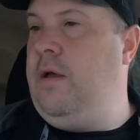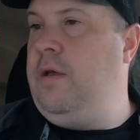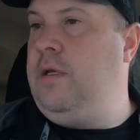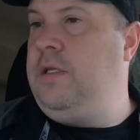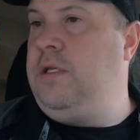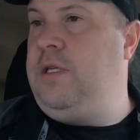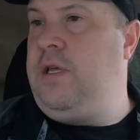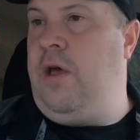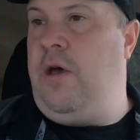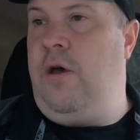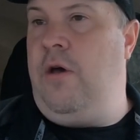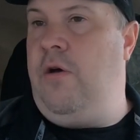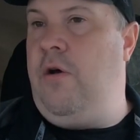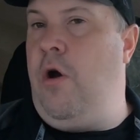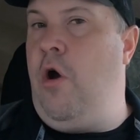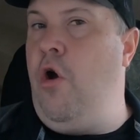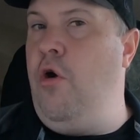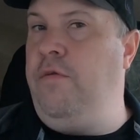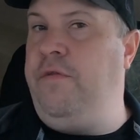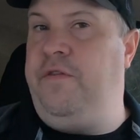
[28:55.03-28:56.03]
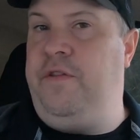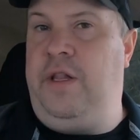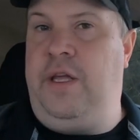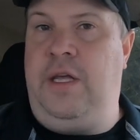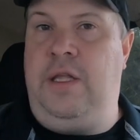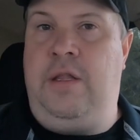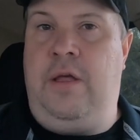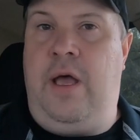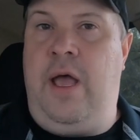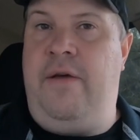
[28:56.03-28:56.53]
So
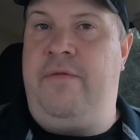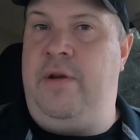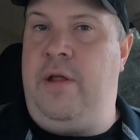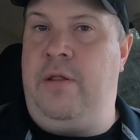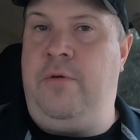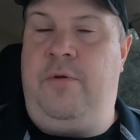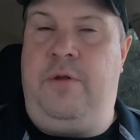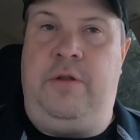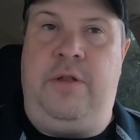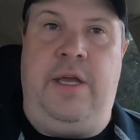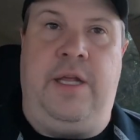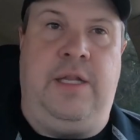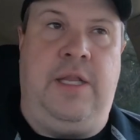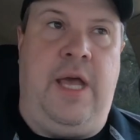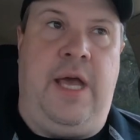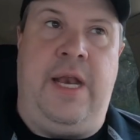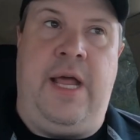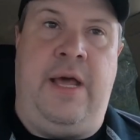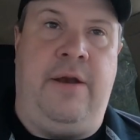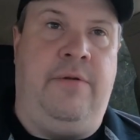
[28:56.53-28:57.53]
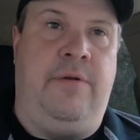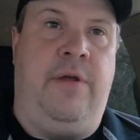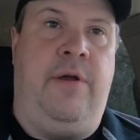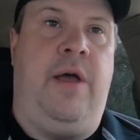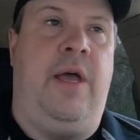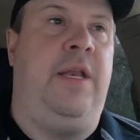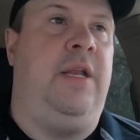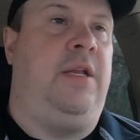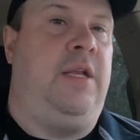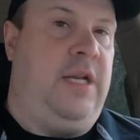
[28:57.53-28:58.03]
hopefully they'll have another one like that. I don't
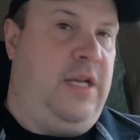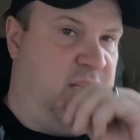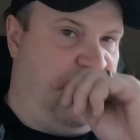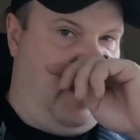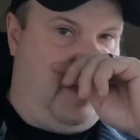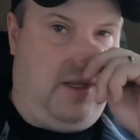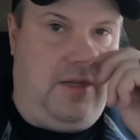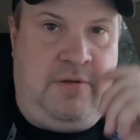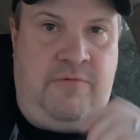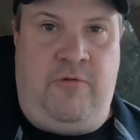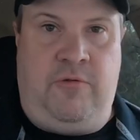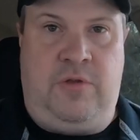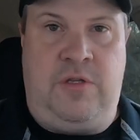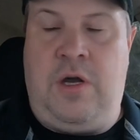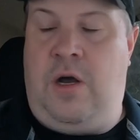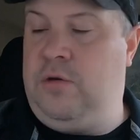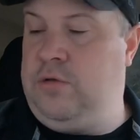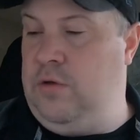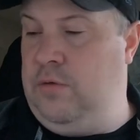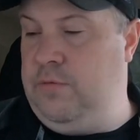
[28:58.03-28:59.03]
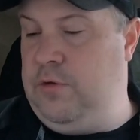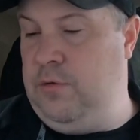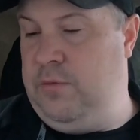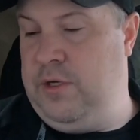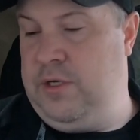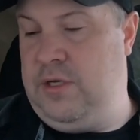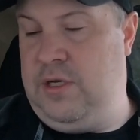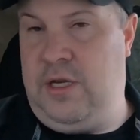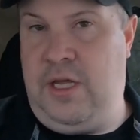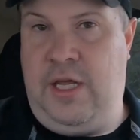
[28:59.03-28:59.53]
know. I didn't get a chance to talk to them too
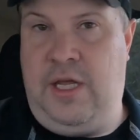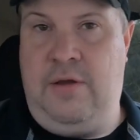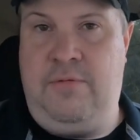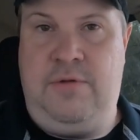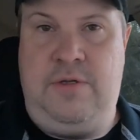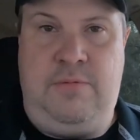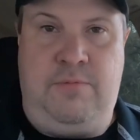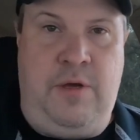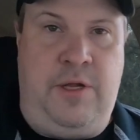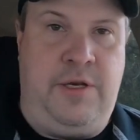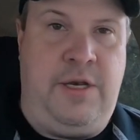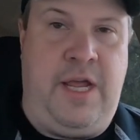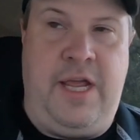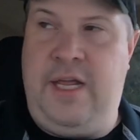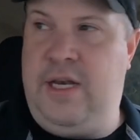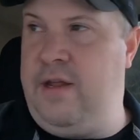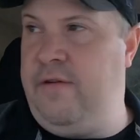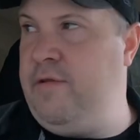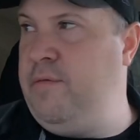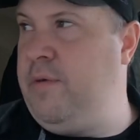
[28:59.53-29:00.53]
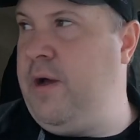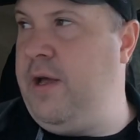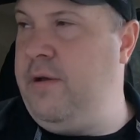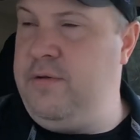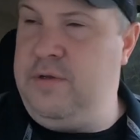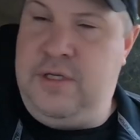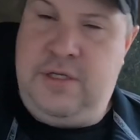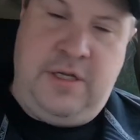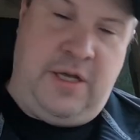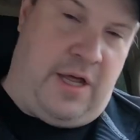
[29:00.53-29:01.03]
much today. It was Monday and everybody
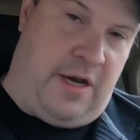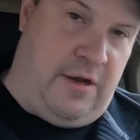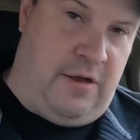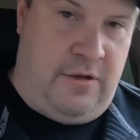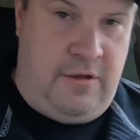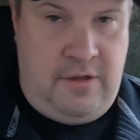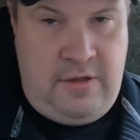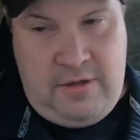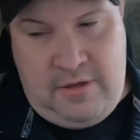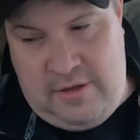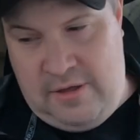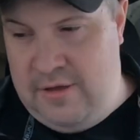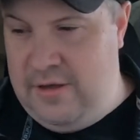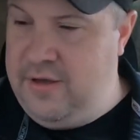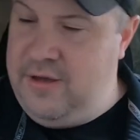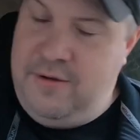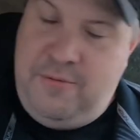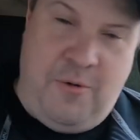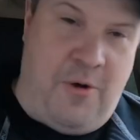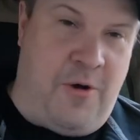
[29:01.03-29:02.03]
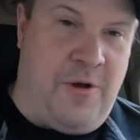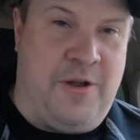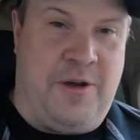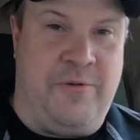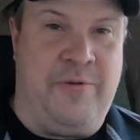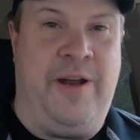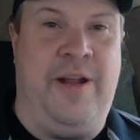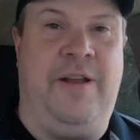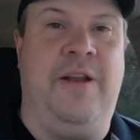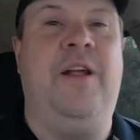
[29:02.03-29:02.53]
was just kind of
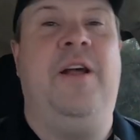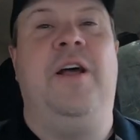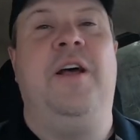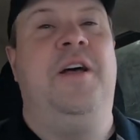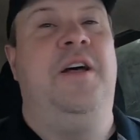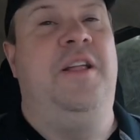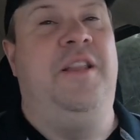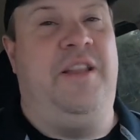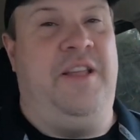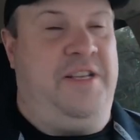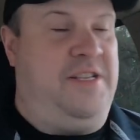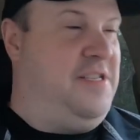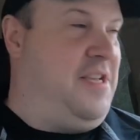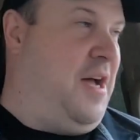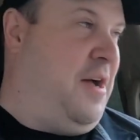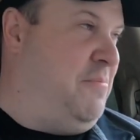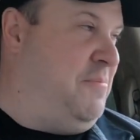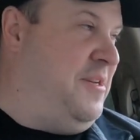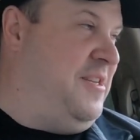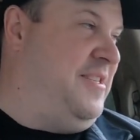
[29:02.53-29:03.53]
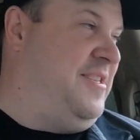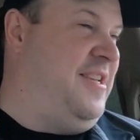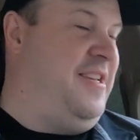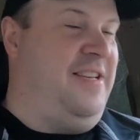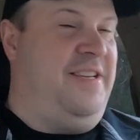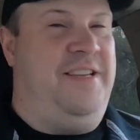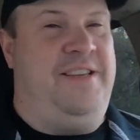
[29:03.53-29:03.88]
walking around like zombies.